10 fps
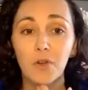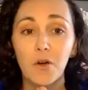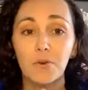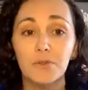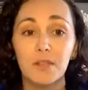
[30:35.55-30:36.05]

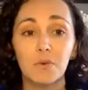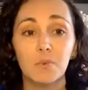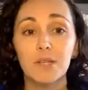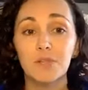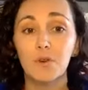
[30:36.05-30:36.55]
knows that
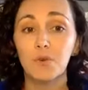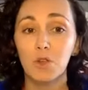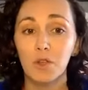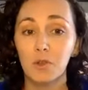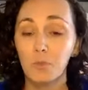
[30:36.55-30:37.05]
the
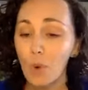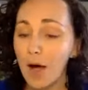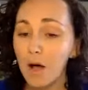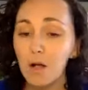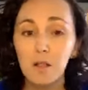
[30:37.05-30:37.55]
research is
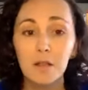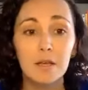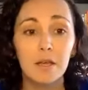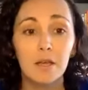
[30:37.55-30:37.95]
well